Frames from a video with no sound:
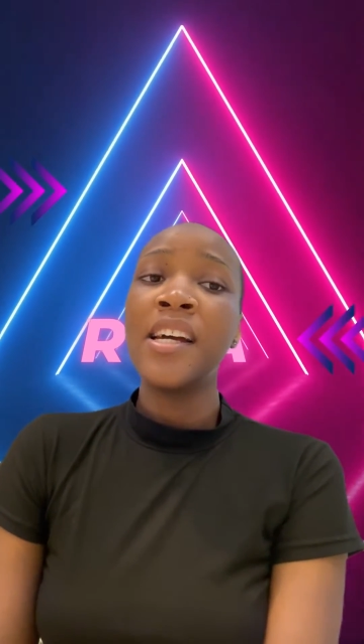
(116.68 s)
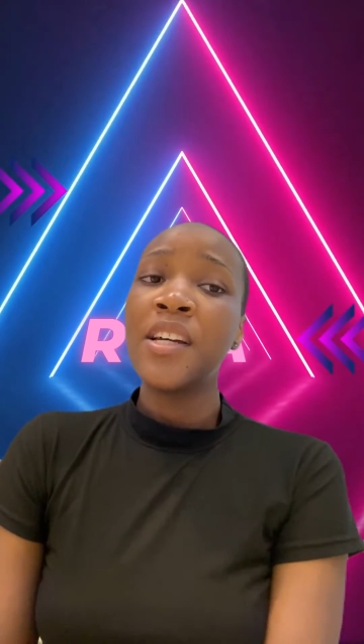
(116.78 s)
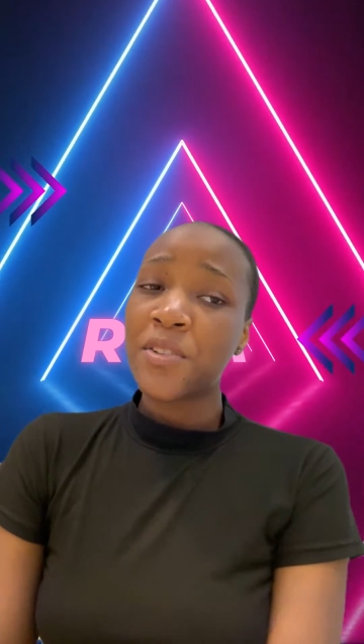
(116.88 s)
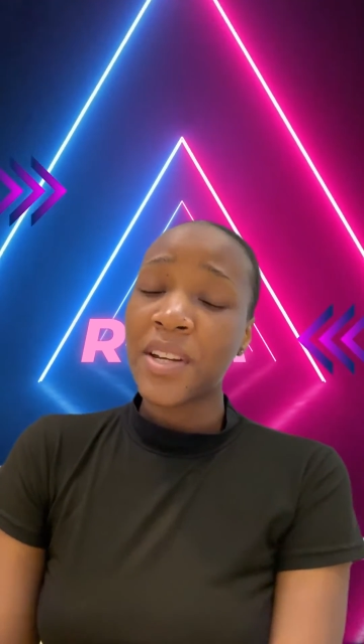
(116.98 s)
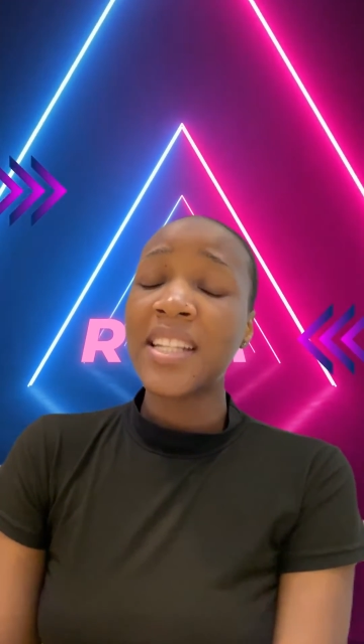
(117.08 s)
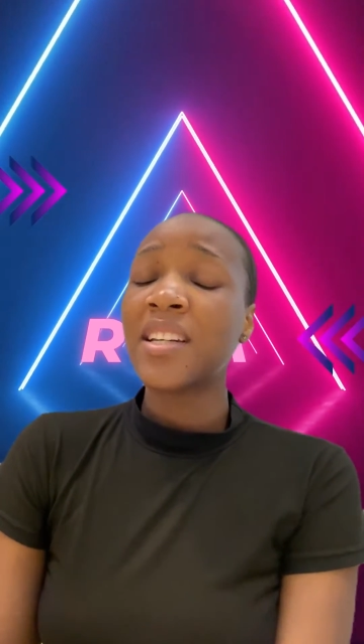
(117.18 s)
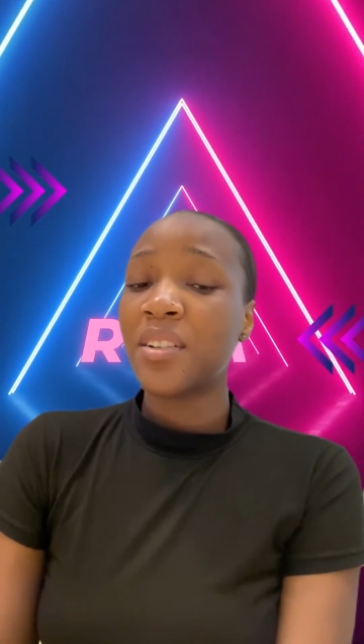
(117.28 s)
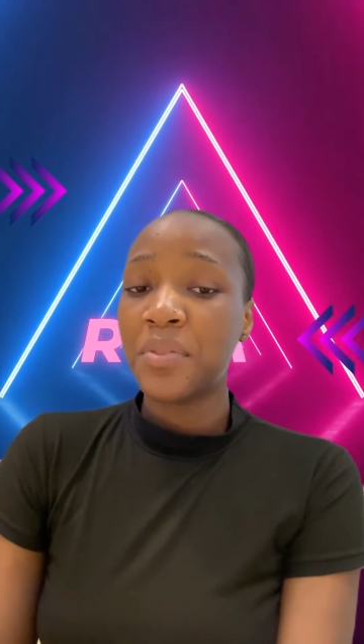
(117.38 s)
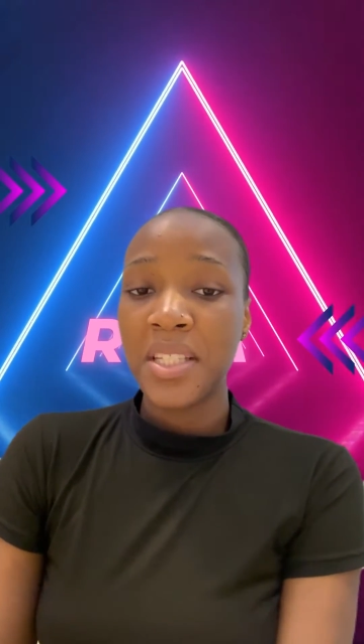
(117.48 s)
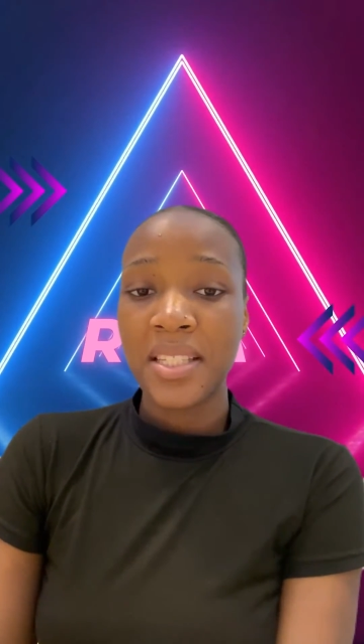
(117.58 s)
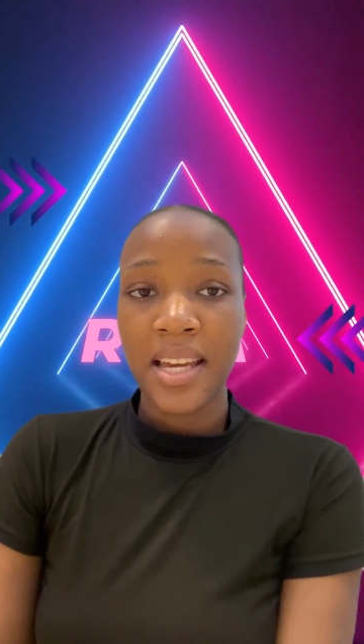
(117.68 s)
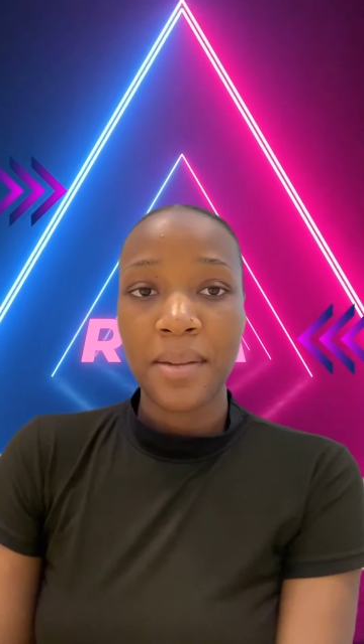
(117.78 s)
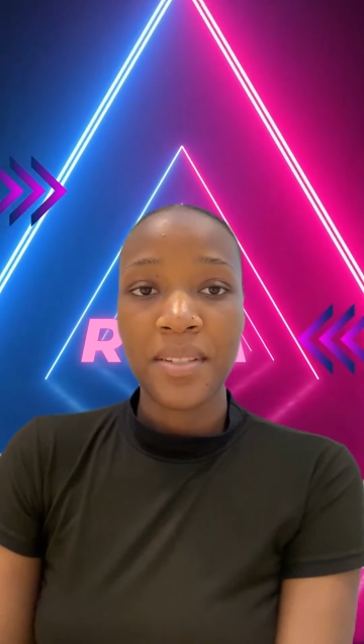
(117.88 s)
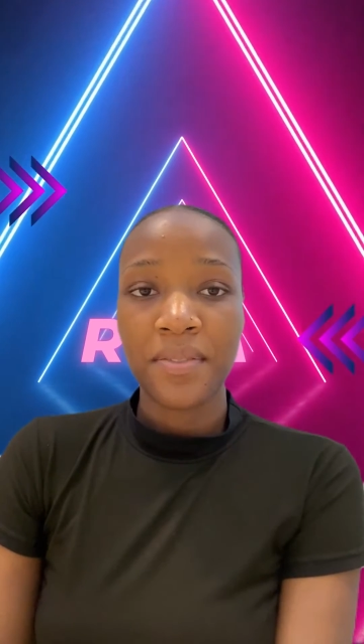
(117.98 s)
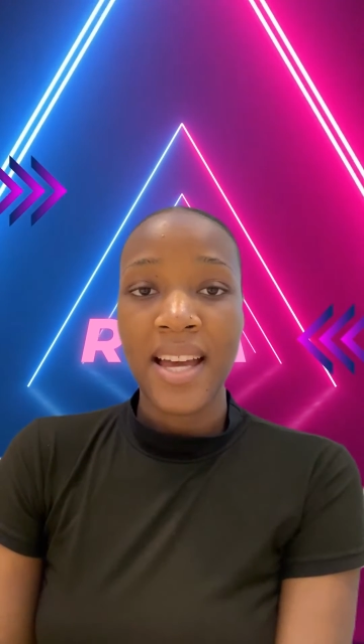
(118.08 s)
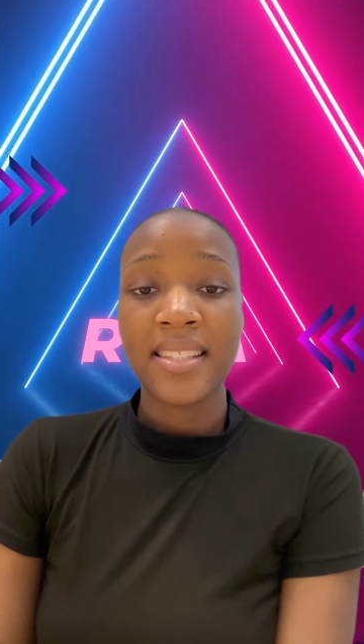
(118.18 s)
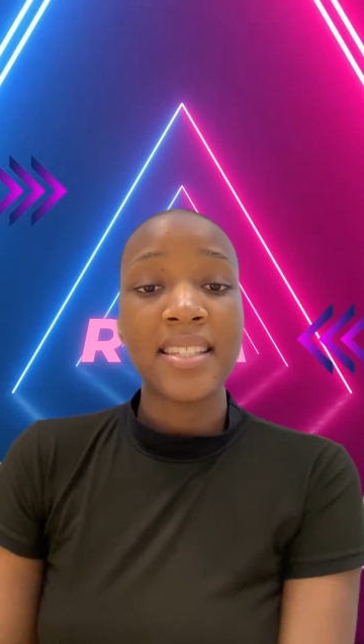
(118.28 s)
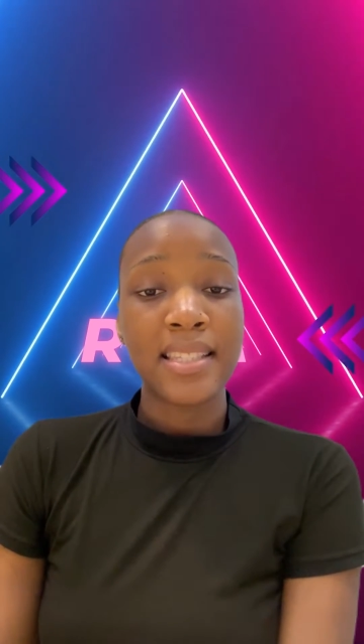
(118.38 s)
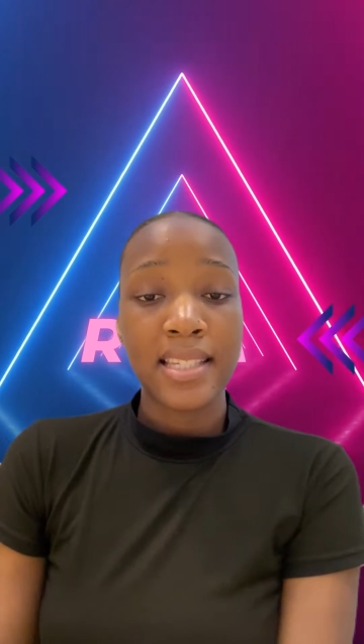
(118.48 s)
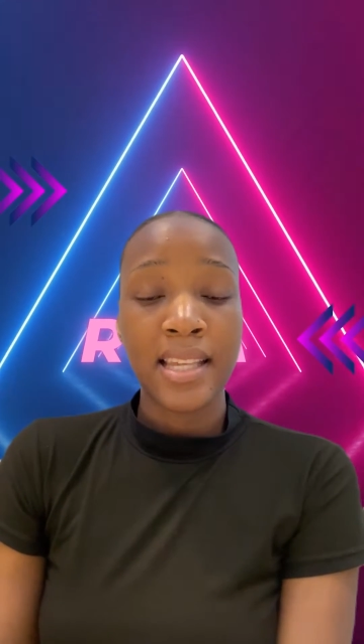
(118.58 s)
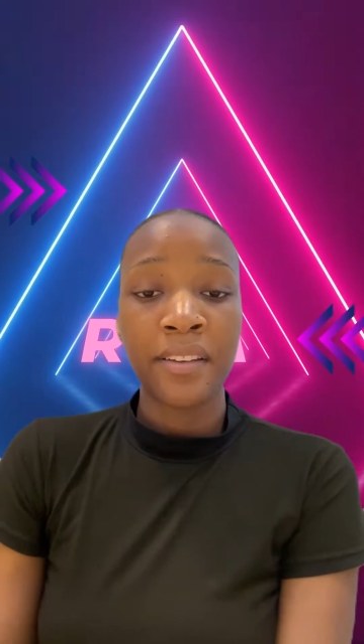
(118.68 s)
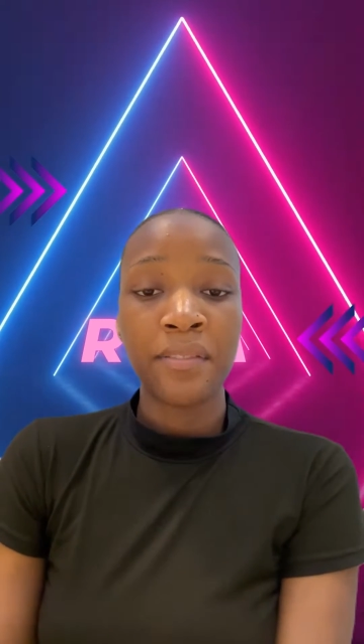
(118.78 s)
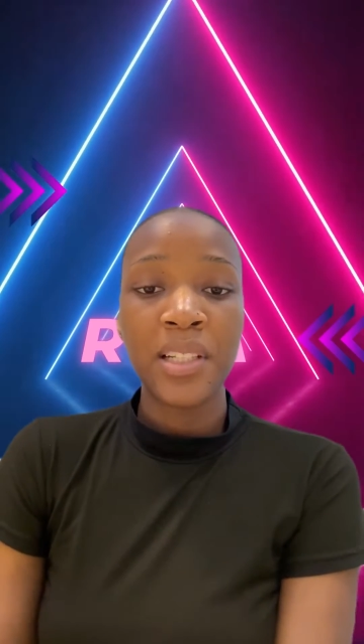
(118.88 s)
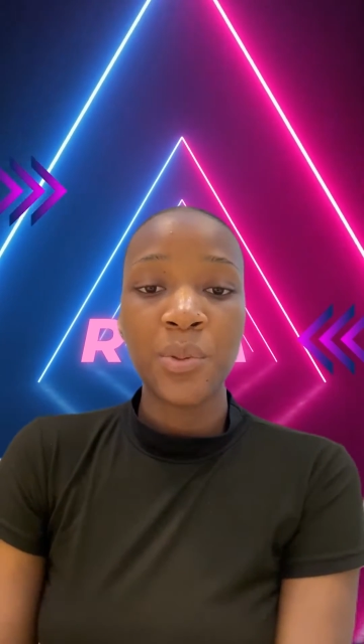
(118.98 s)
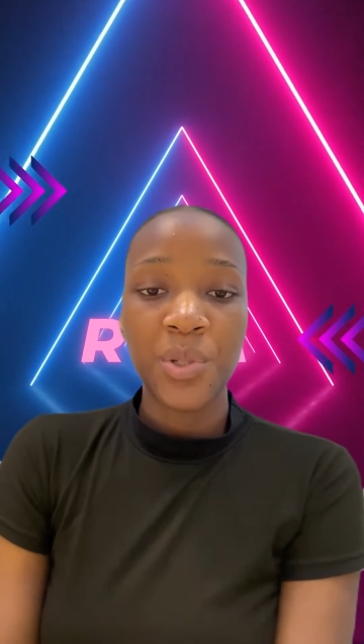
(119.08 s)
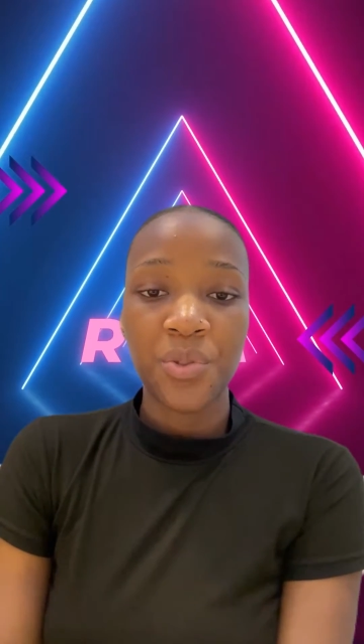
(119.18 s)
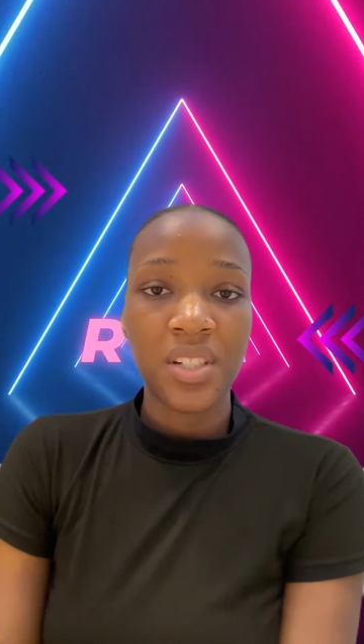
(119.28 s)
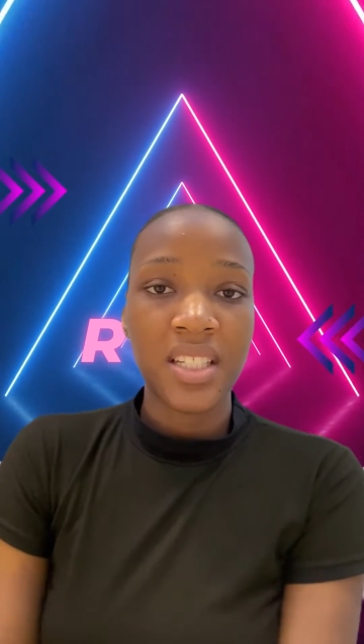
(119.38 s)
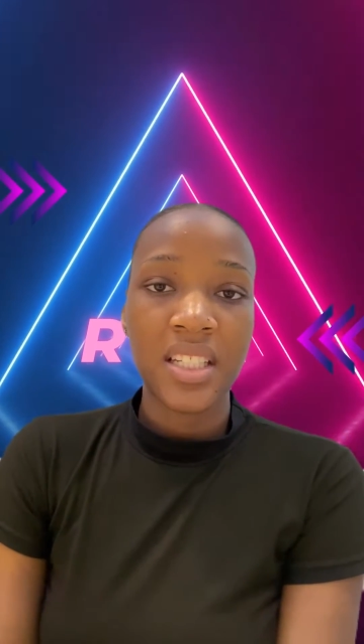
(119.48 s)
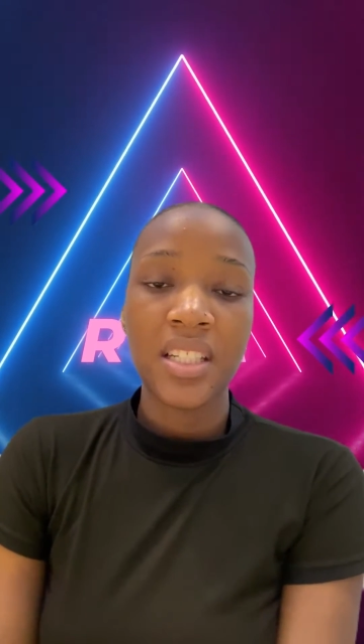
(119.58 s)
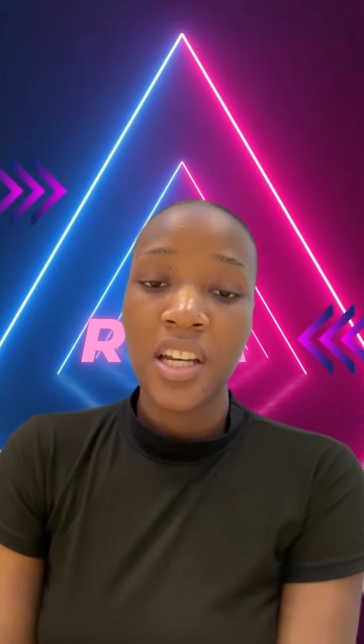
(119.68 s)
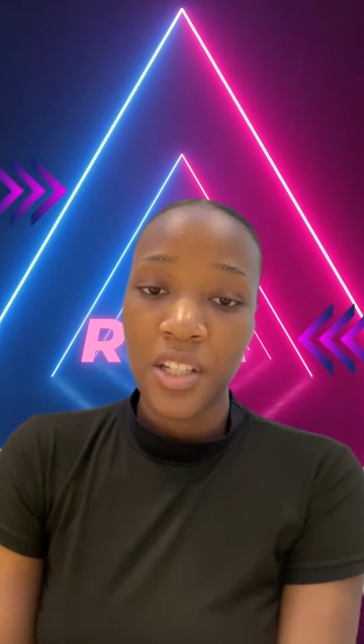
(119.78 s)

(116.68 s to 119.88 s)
Trading of these types of assets is heavily restricted